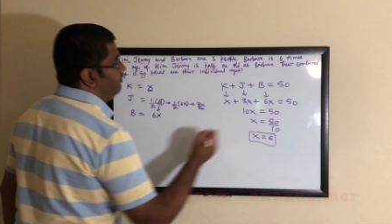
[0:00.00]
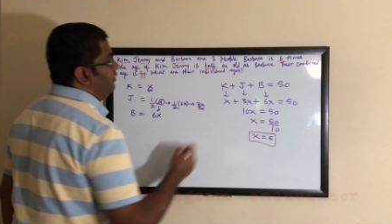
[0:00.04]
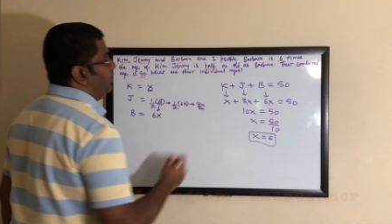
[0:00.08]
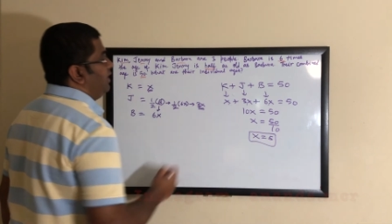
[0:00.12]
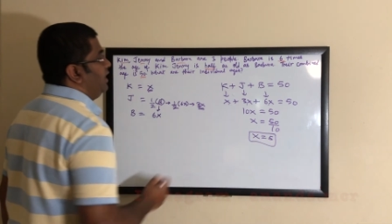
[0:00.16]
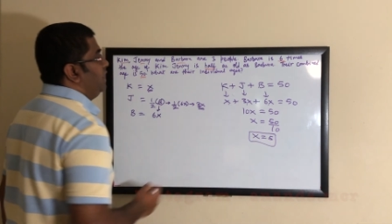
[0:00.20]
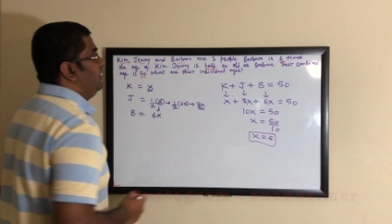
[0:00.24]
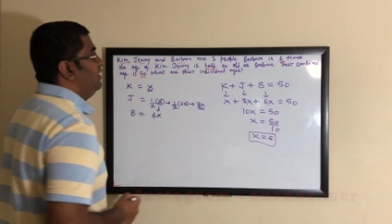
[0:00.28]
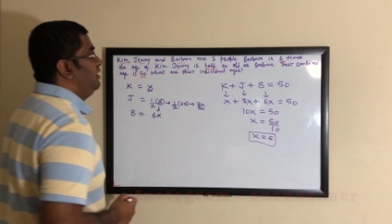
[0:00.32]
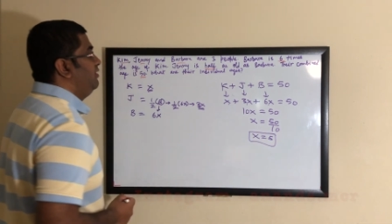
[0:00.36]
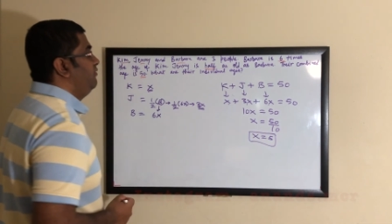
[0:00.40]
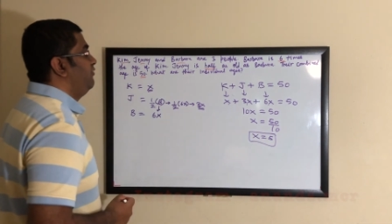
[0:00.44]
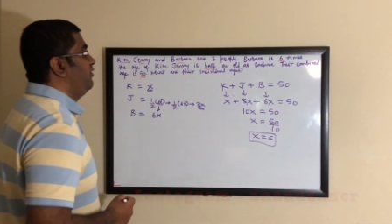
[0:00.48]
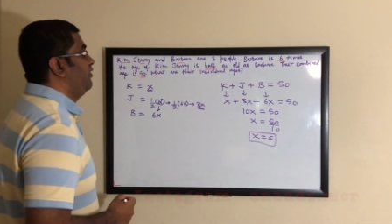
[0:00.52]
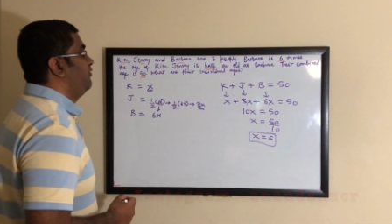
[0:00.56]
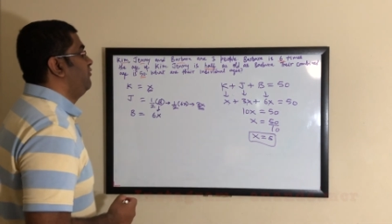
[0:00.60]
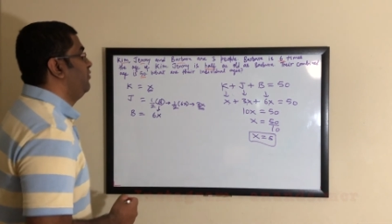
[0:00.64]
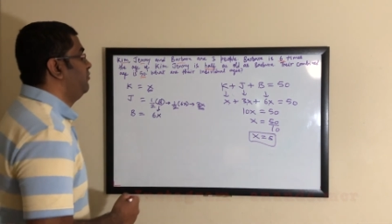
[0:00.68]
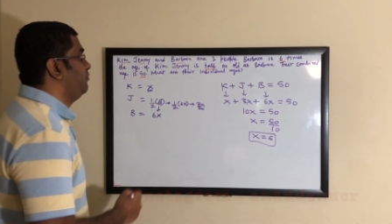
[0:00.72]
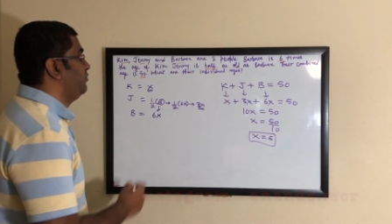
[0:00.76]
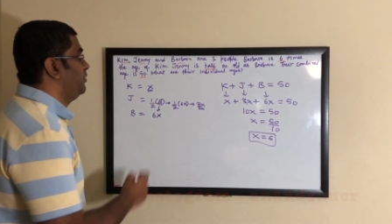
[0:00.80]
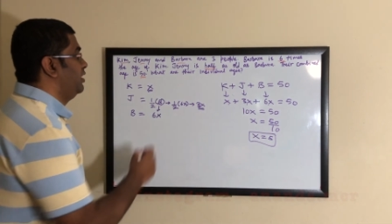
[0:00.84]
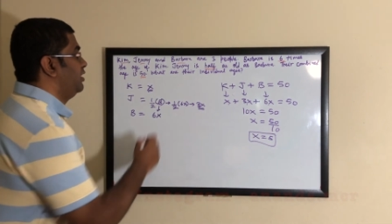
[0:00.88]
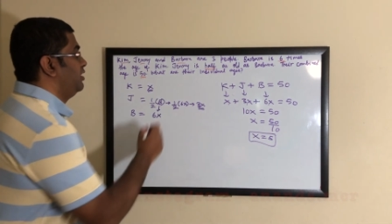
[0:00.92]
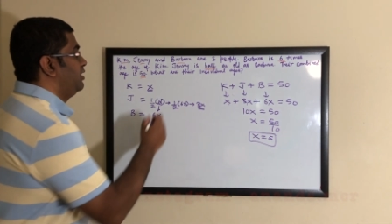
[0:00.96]
we can infer from
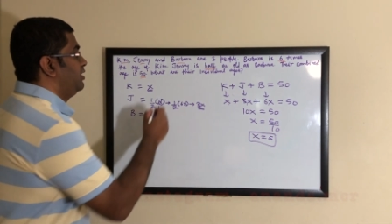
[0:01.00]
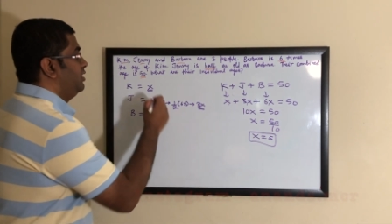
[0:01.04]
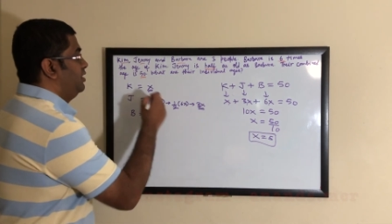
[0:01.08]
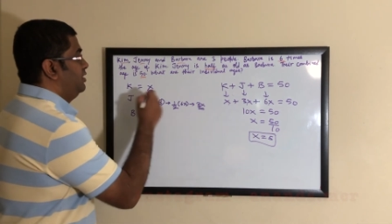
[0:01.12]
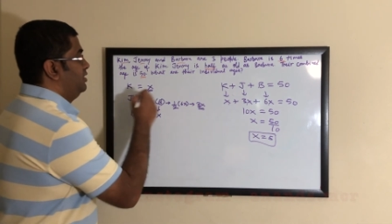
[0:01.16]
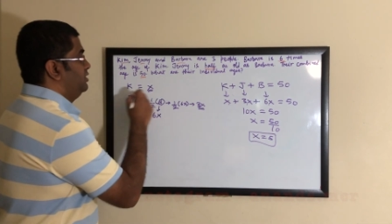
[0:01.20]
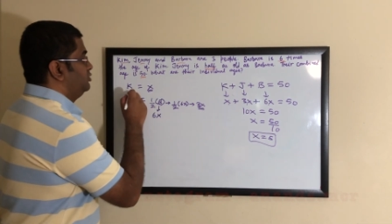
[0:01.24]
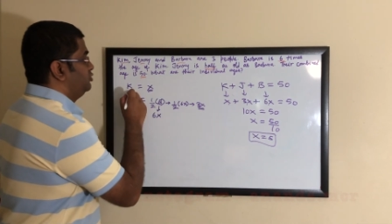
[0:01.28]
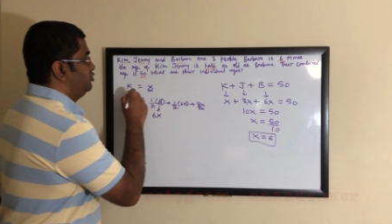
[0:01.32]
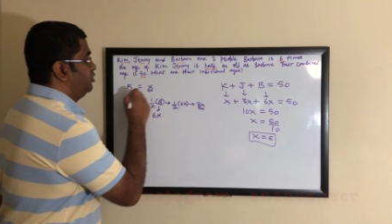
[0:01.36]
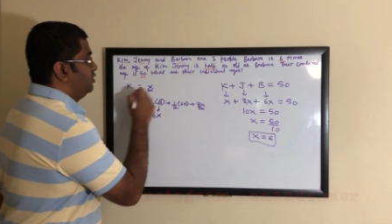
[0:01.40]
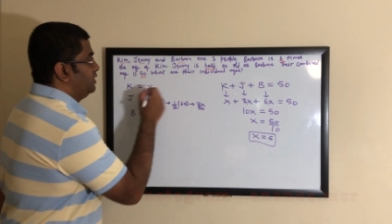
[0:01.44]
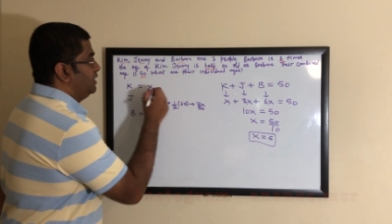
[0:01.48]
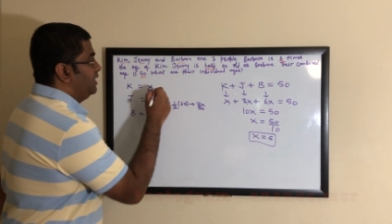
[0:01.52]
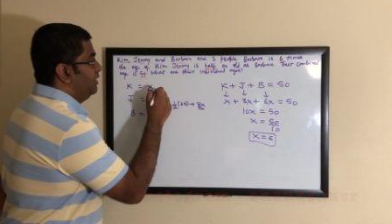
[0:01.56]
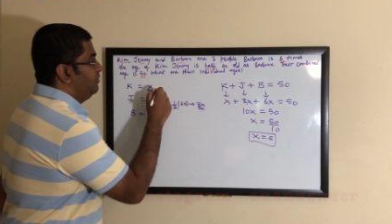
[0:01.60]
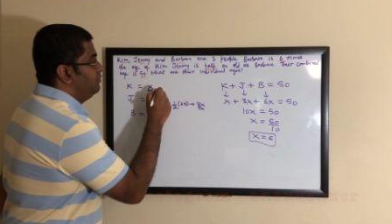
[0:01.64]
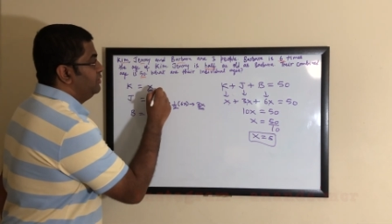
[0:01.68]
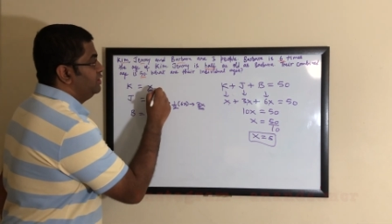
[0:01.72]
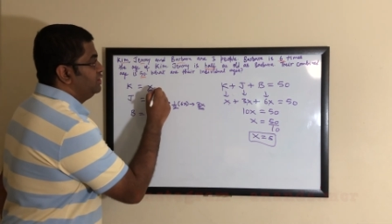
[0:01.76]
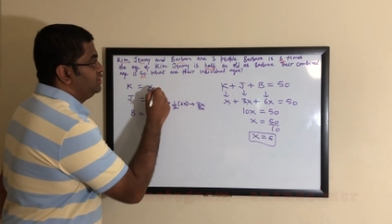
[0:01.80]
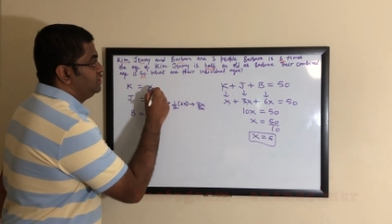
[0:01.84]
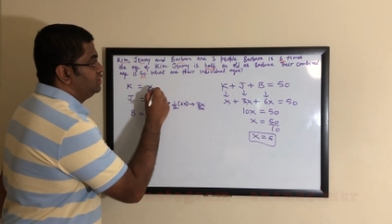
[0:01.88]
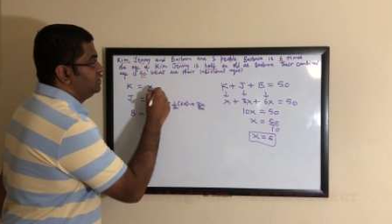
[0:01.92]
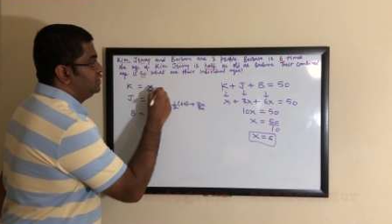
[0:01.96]
here? So Kim
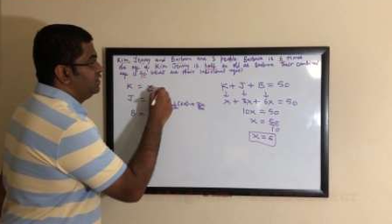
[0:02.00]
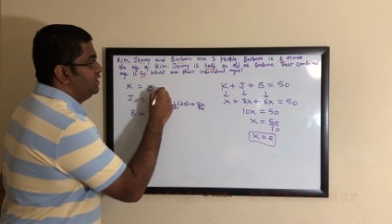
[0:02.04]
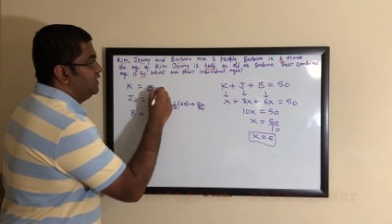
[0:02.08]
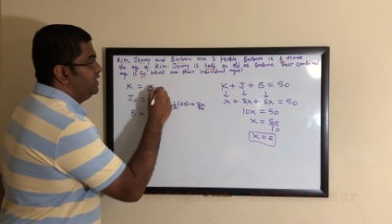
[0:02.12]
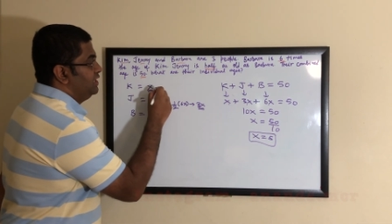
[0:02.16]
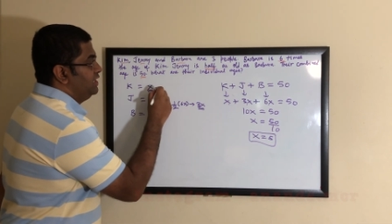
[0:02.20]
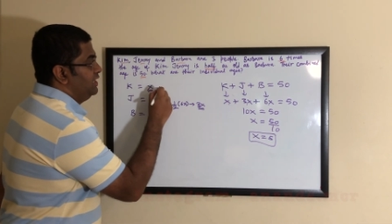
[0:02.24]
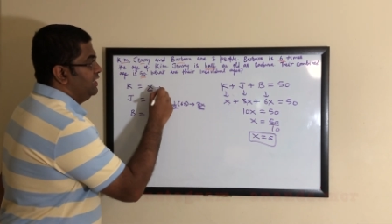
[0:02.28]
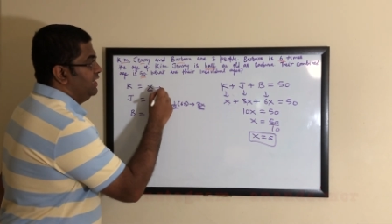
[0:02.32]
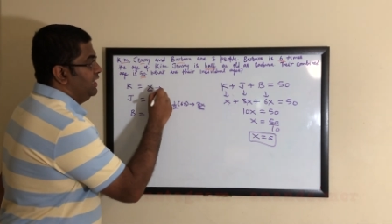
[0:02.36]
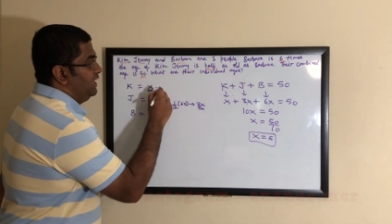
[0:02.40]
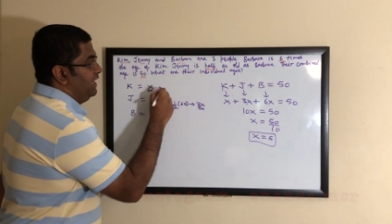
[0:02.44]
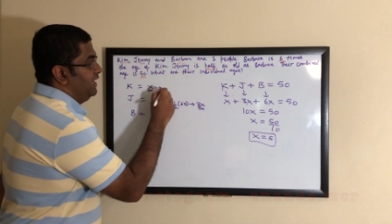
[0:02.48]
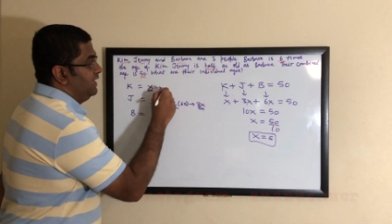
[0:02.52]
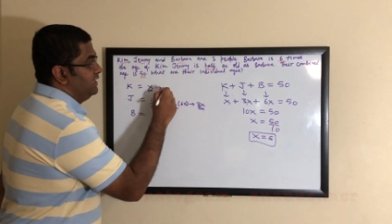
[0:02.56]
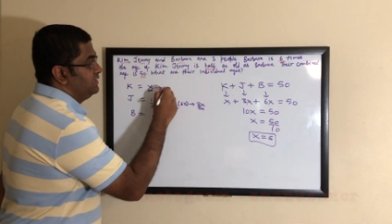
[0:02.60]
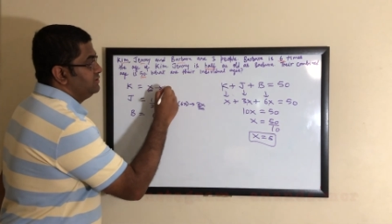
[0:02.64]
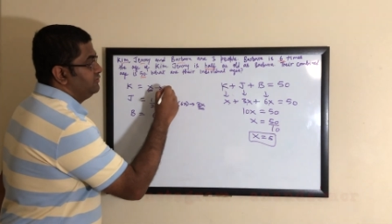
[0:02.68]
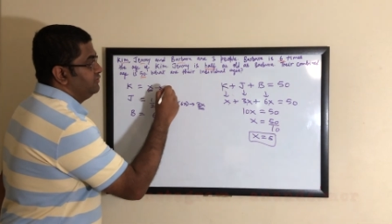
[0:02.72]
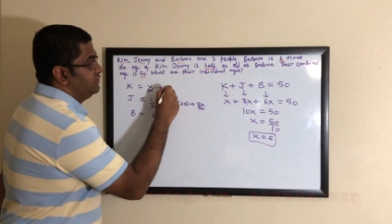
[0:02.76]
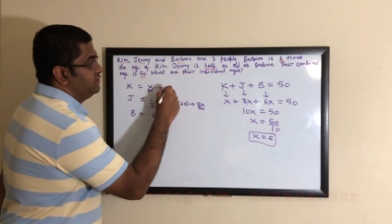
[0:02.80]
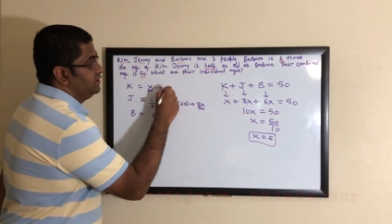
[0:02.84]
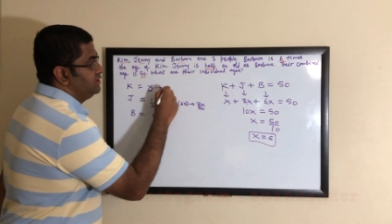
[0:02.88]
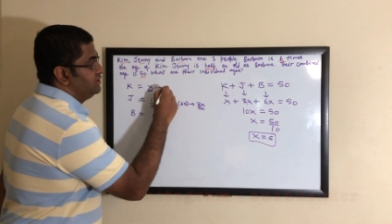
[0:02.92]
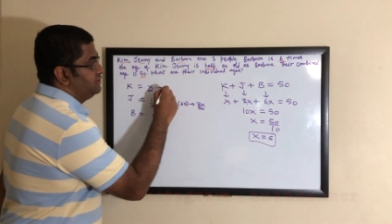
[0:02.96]
is X,
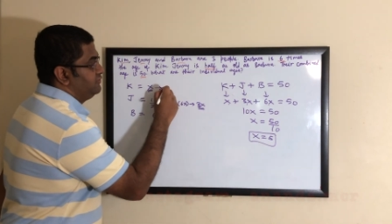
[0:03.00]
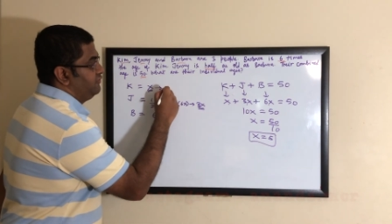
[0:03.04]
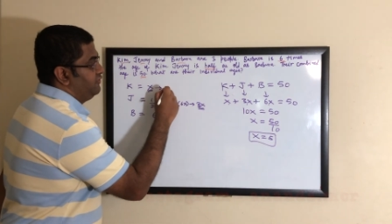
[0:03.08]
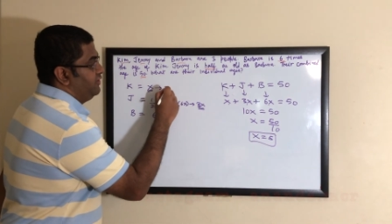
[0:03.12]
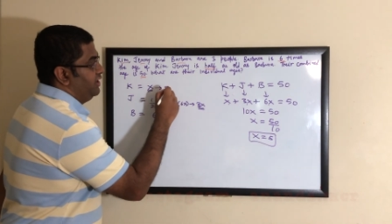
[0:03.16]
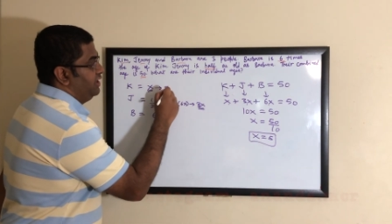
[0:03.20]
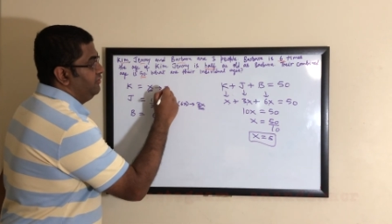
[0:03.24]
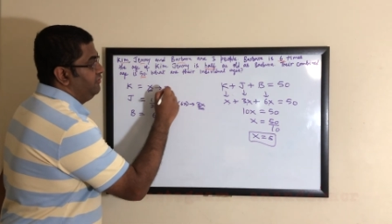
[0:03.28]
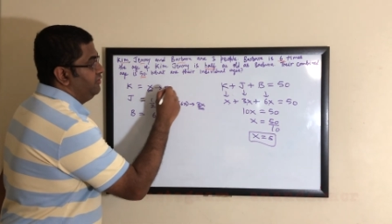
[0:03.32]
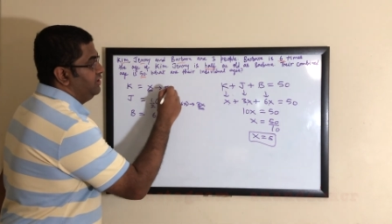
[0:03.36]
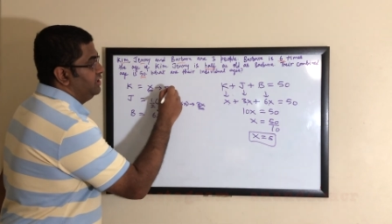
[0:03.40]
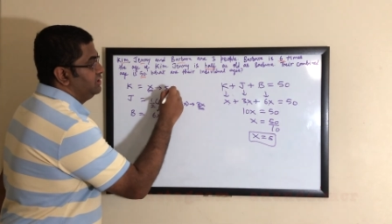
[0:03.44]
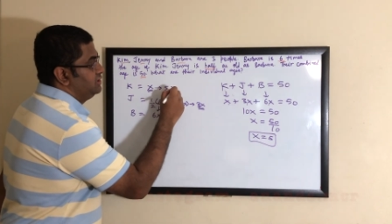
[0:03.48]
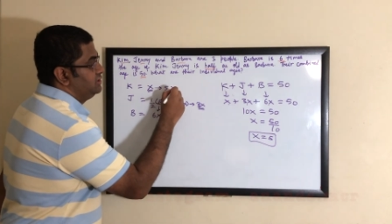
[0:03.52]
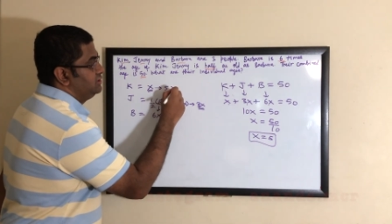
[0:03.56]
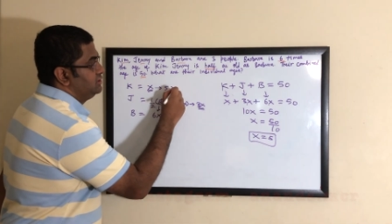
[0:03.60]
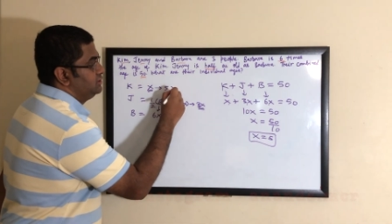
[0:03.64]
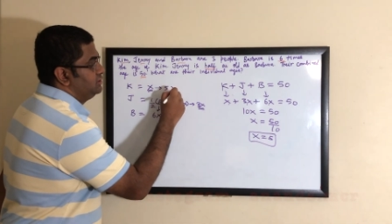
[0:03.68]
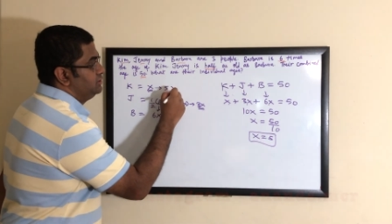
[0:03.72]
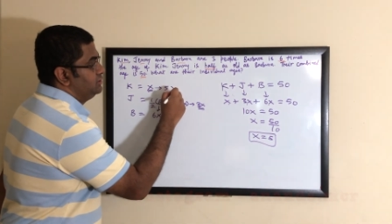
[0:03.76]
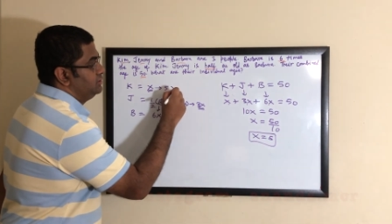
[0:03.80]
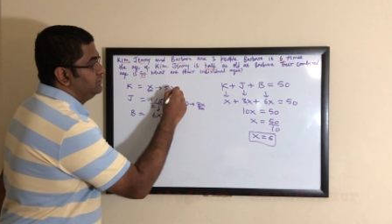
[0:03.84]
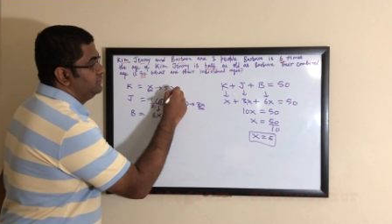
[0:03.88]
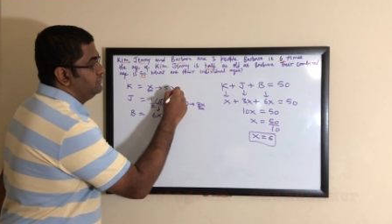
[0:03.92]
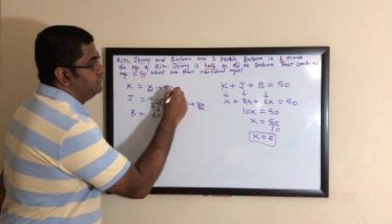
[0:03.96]
which is 5
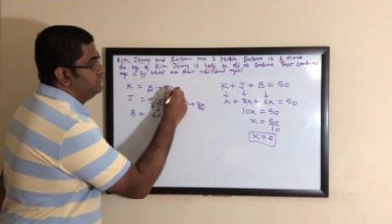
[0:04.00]
years.